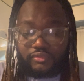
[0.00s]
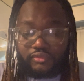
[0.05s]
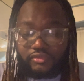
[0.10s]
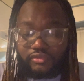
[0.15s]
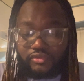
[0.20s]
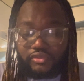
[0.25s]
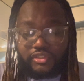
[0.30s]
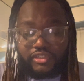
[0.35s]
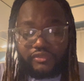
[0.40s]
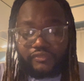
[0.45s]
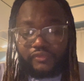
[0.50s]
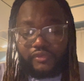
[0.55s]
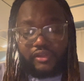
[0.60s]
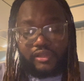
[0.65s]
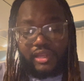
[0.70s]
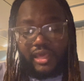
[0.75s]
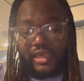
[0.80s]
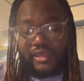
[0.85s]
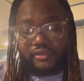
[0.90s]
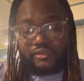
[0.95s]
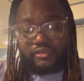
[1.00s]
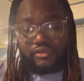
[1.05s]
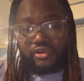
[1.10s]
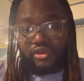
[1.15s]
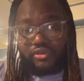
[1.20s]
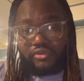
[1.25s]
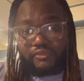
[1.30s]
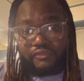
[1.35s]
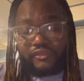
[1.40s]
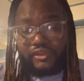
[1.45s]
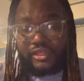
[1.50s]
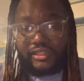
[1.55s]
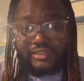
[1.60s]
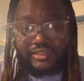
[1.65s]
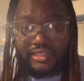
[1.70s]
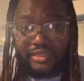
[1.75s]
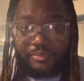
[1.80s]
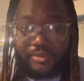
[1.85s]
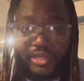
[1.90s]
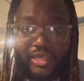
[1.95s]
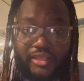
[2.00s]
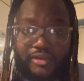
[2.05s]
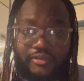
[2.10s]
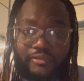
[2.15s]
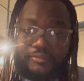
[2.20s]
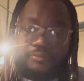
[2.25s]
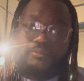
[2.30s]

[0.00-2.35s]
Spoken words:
you just feel like, you know, you feel intimidated.